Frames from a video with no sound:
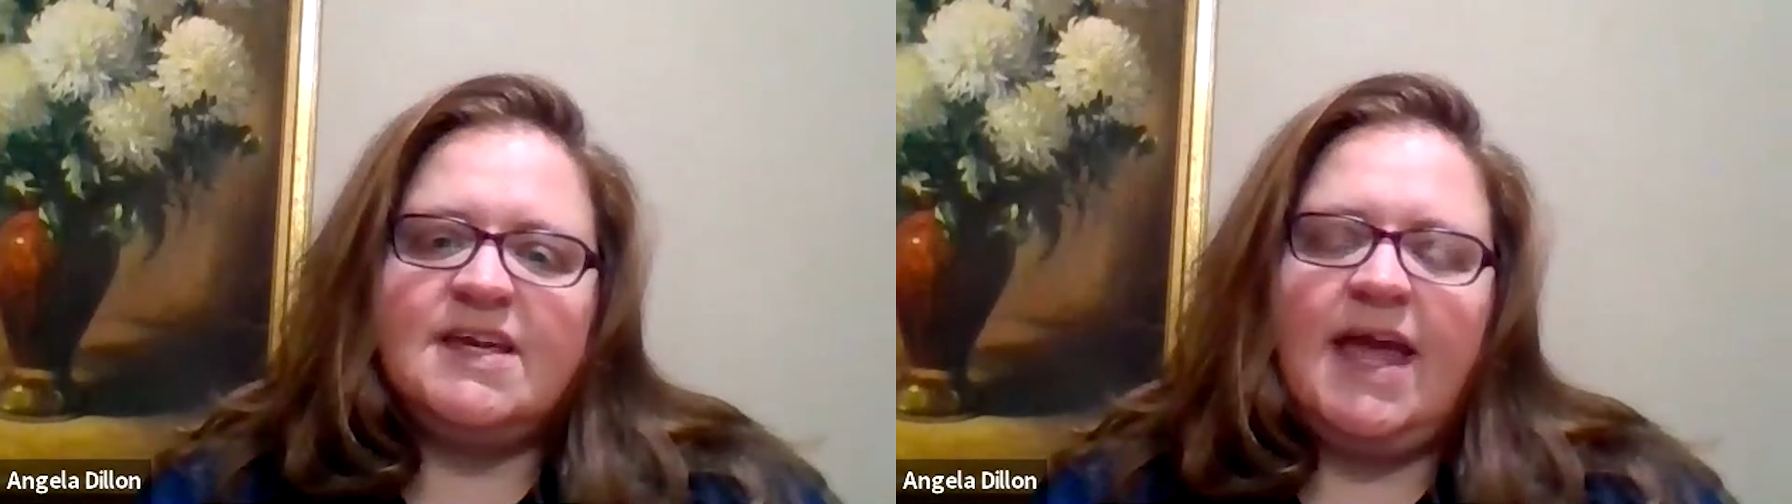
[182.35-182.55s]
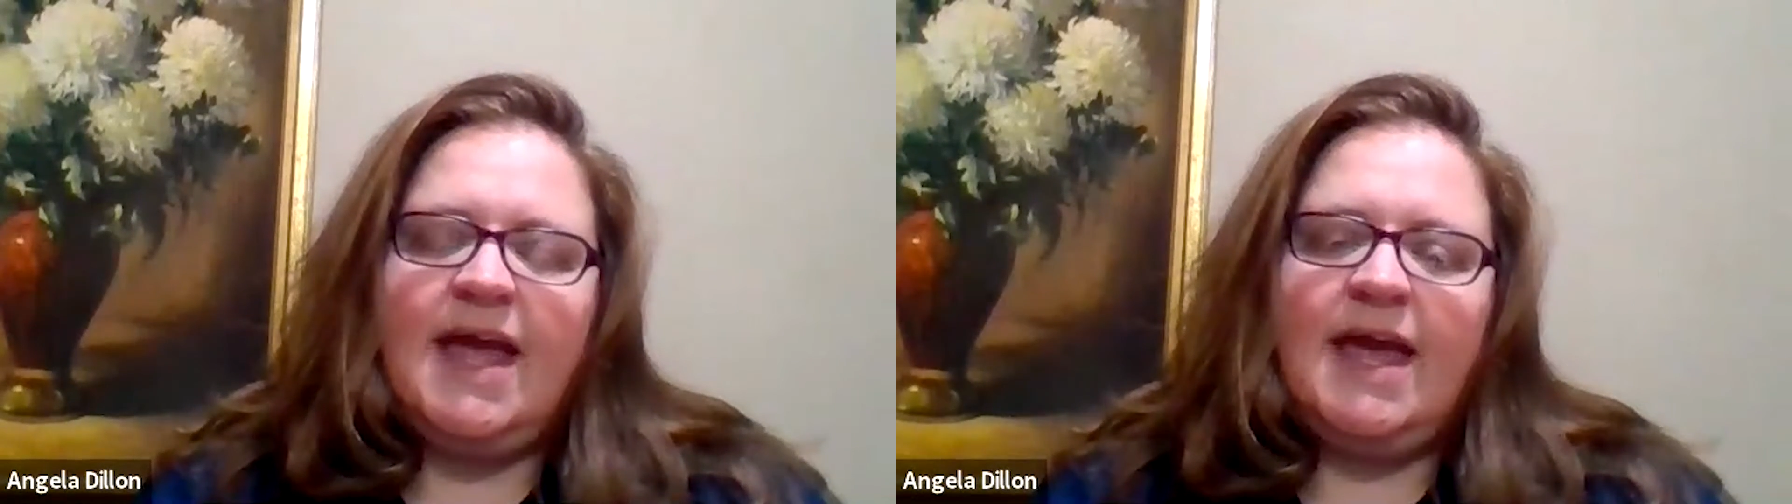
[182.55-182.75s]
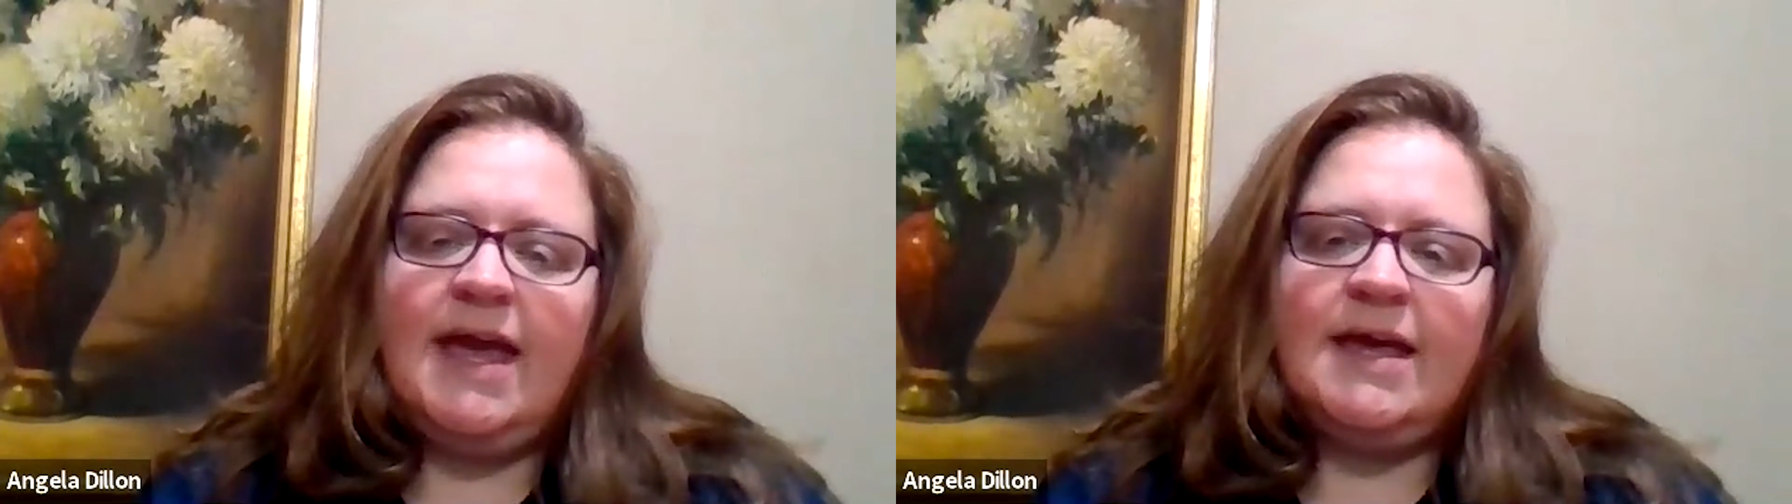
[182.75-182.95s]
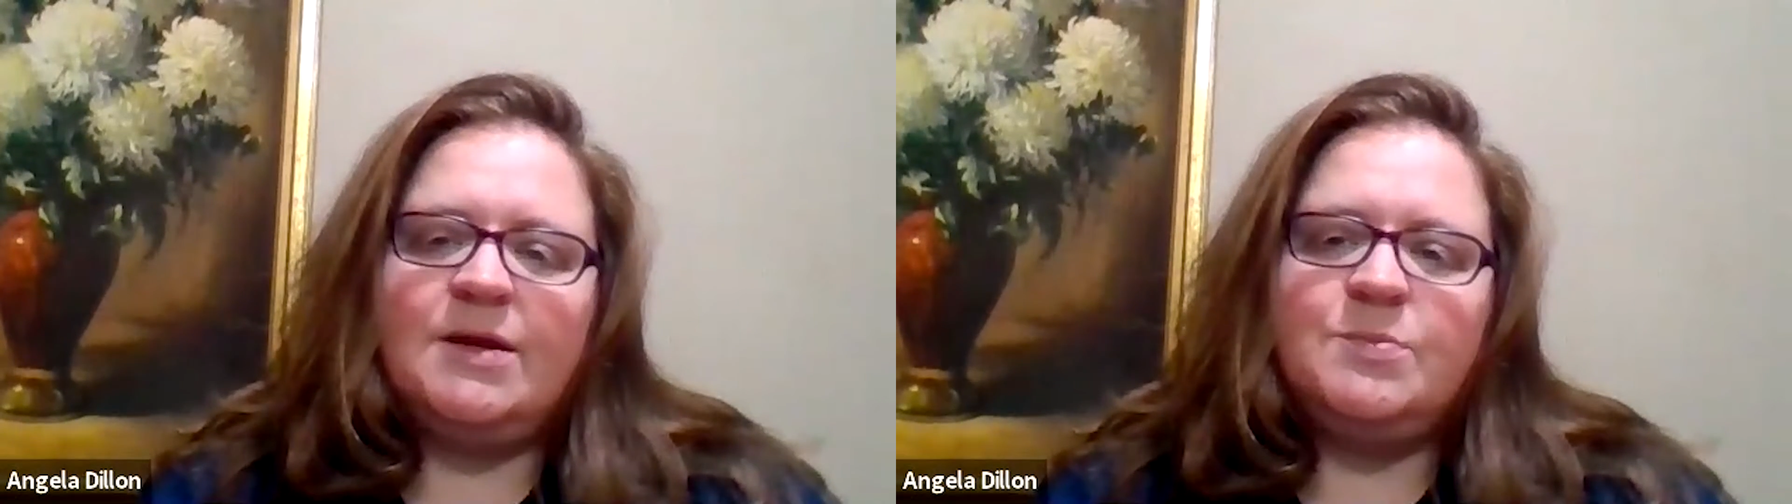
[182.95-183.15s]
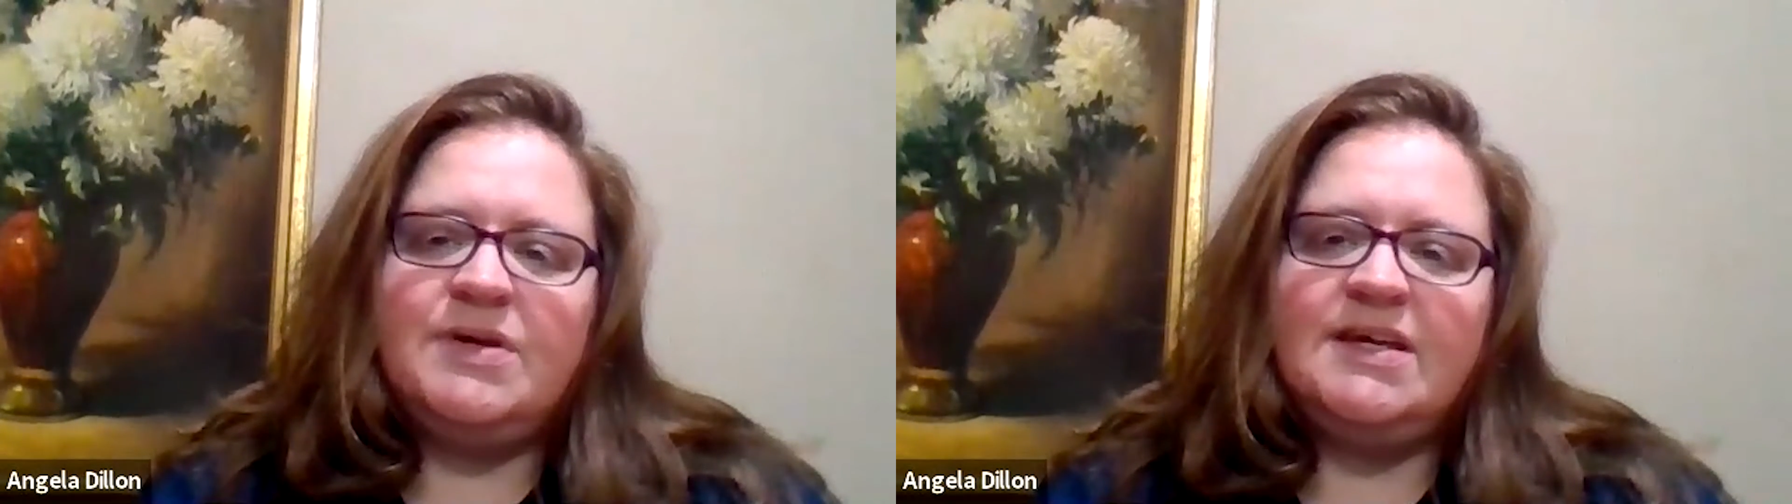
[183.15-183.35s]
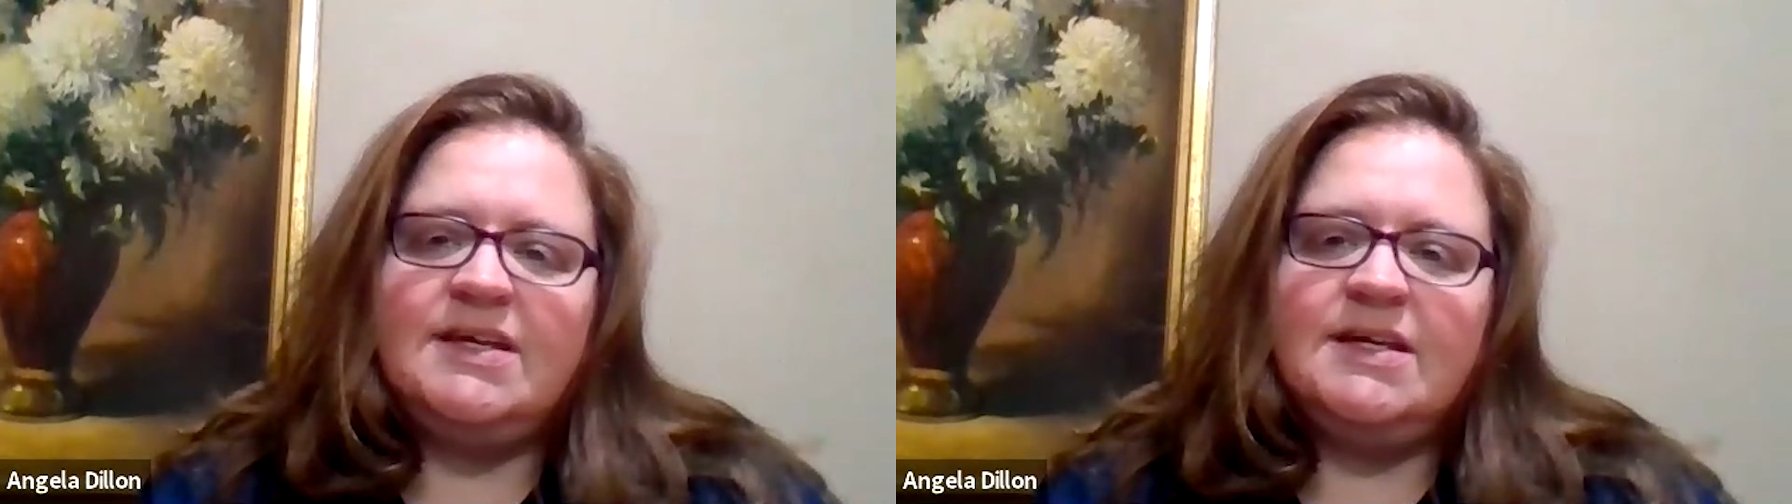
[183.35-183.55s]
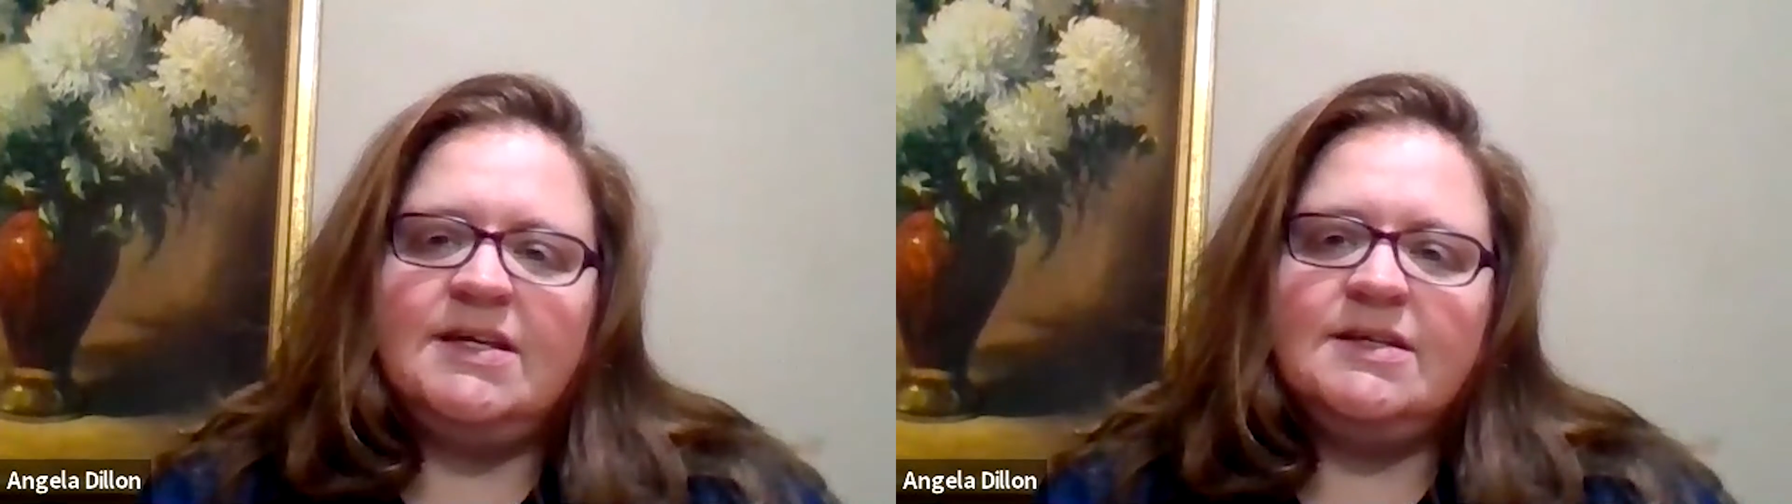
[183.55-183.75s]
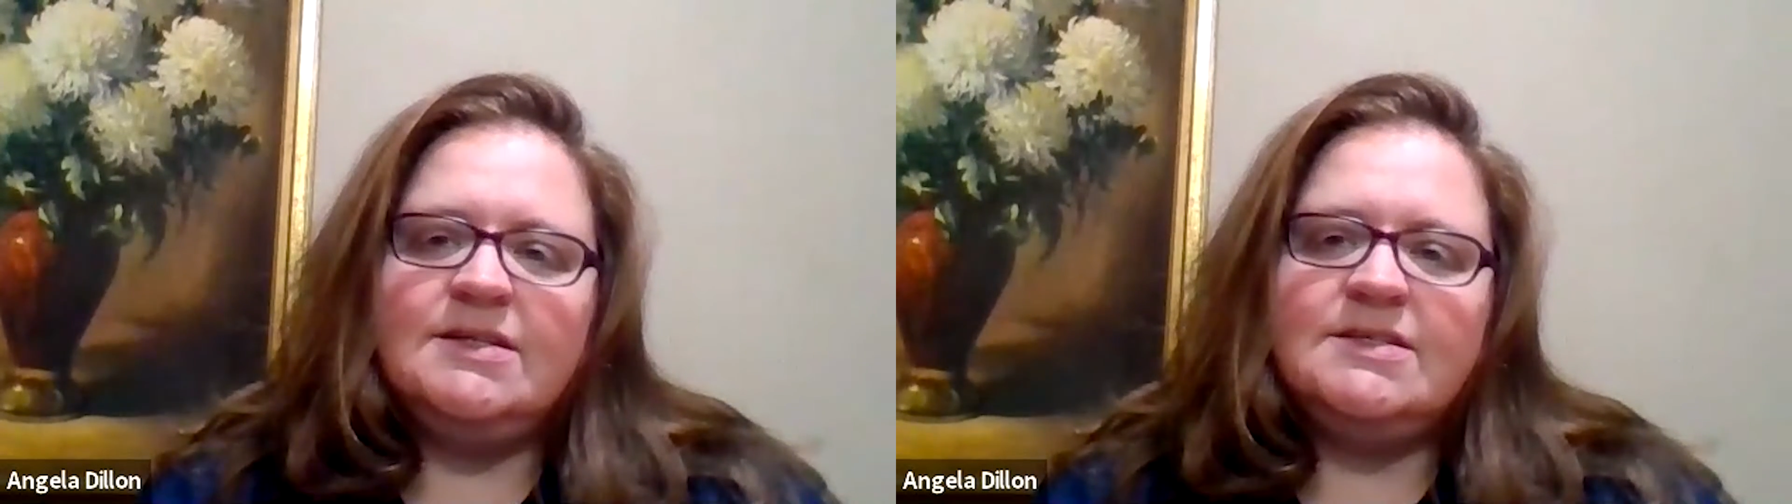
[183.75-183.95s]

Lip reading: can be